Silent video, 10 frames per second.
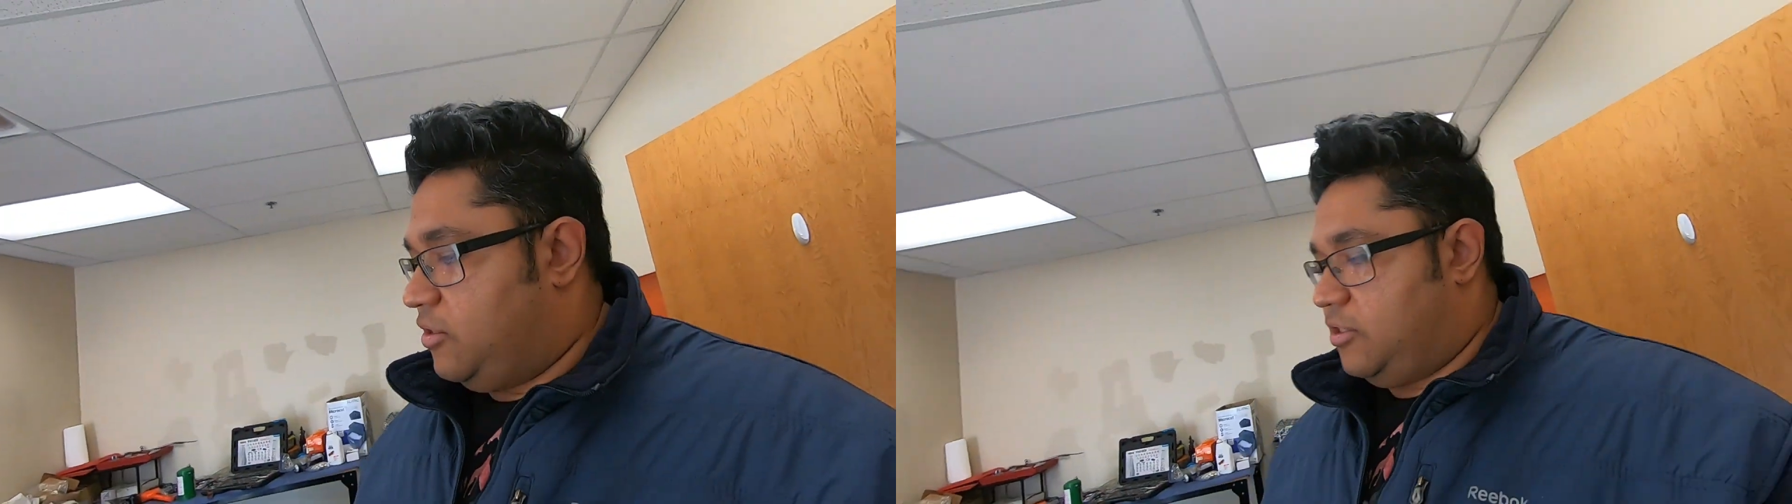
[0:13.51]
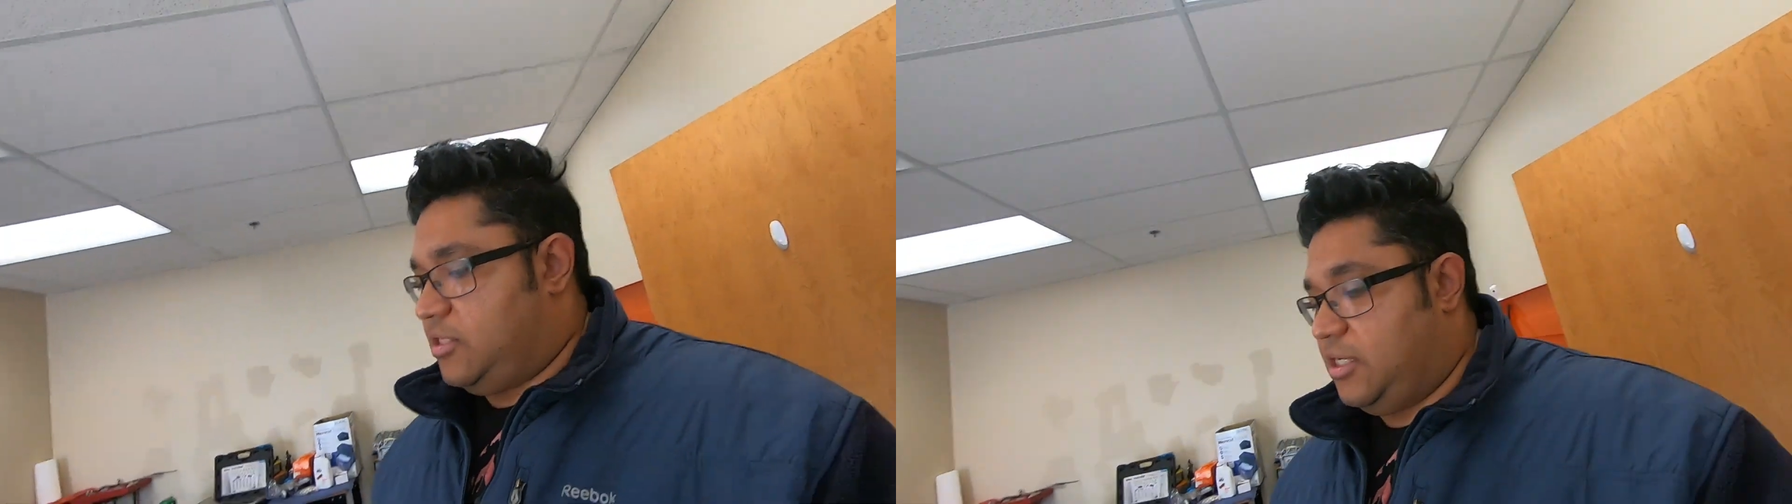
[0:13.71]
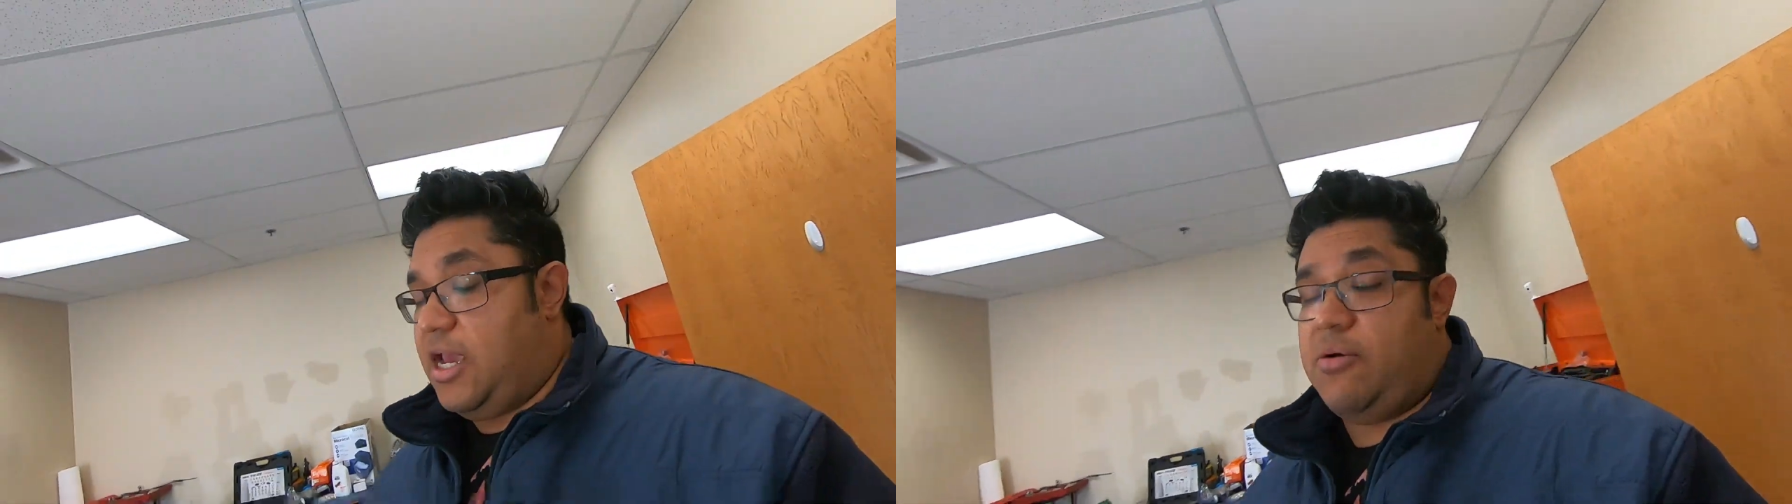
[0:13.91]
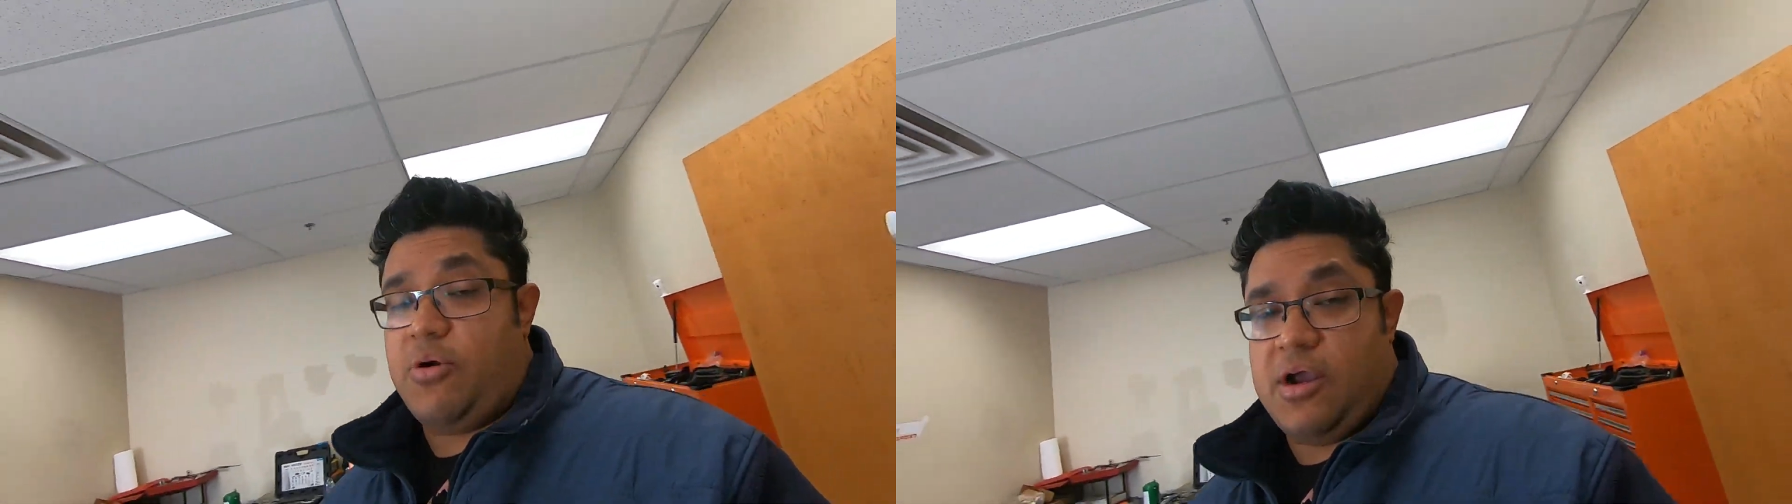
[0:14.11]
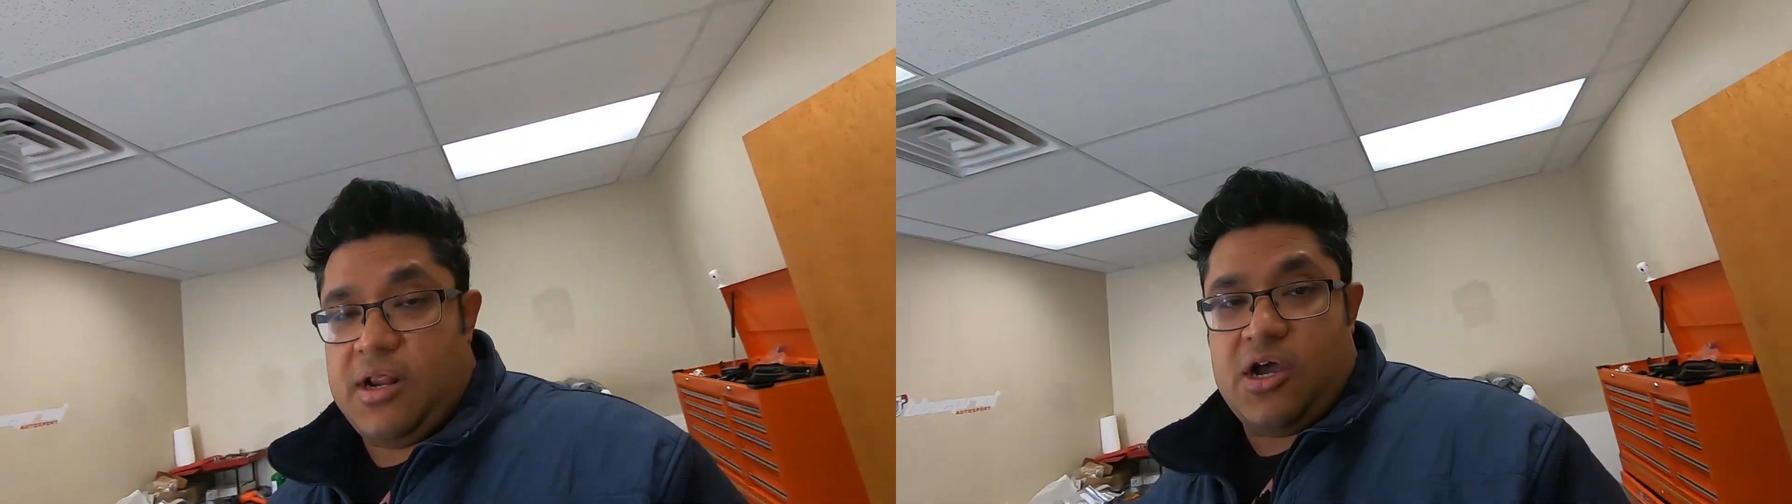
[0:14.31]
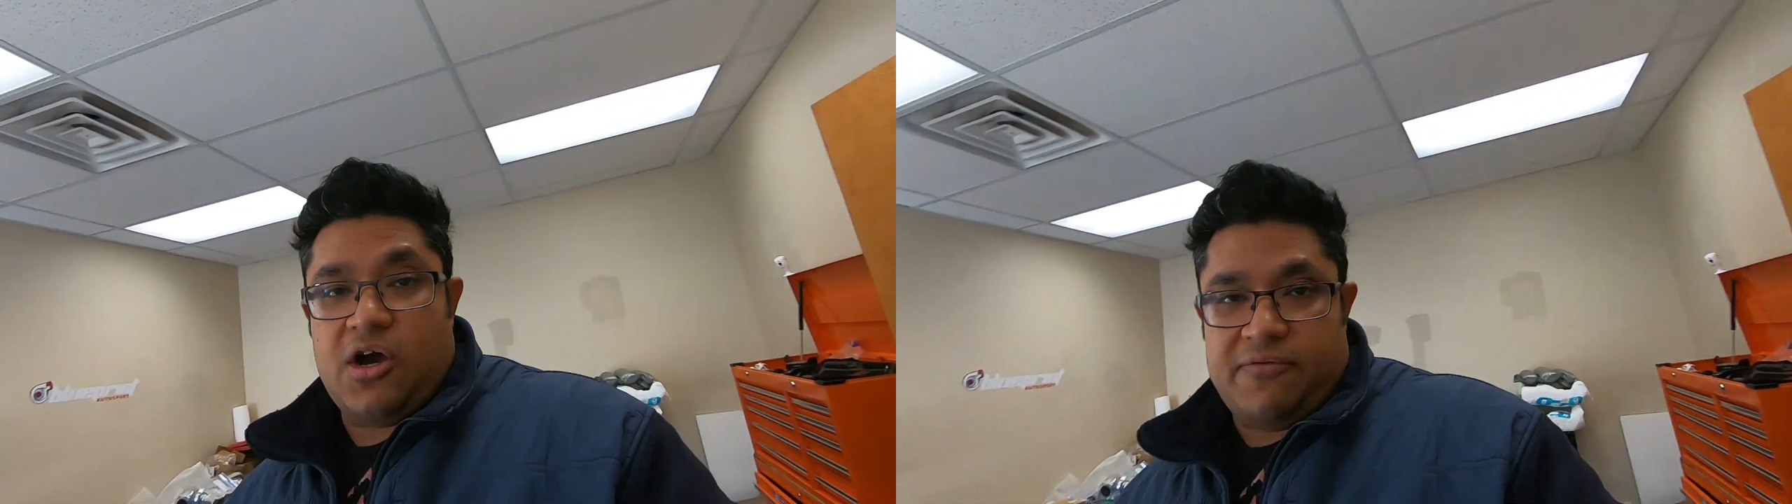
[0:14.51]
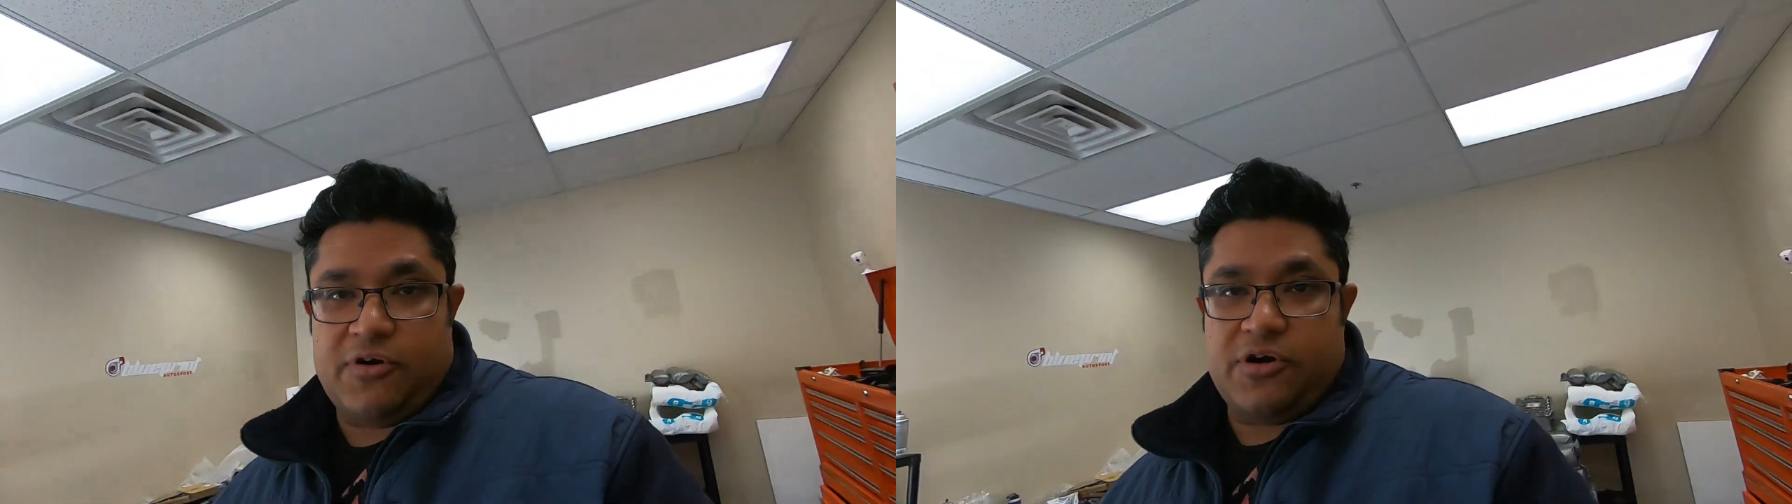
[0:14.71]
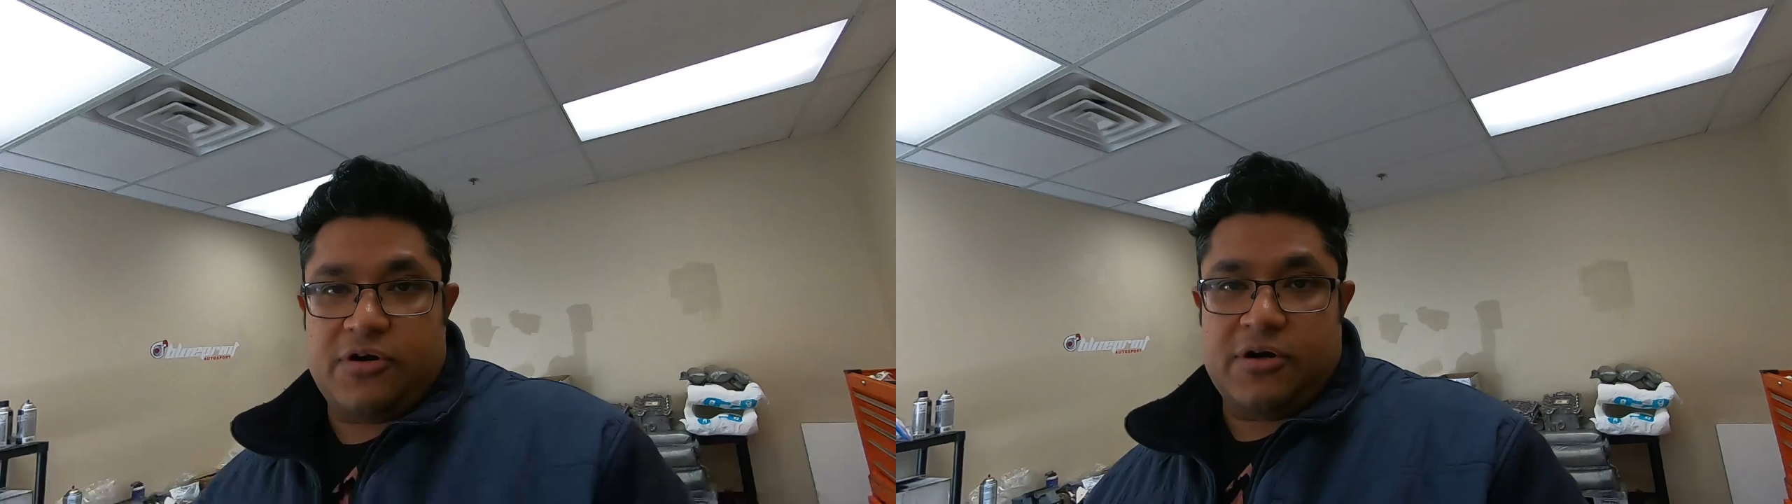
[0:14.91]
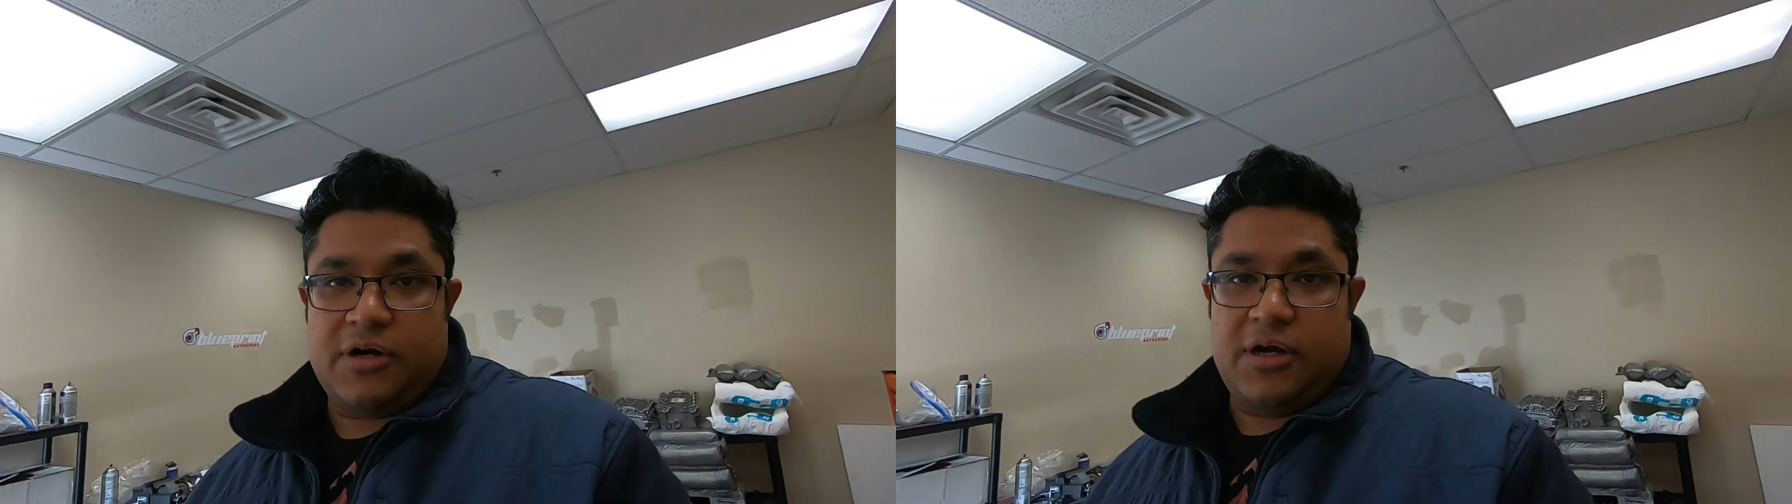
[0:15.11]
So today we're going to cover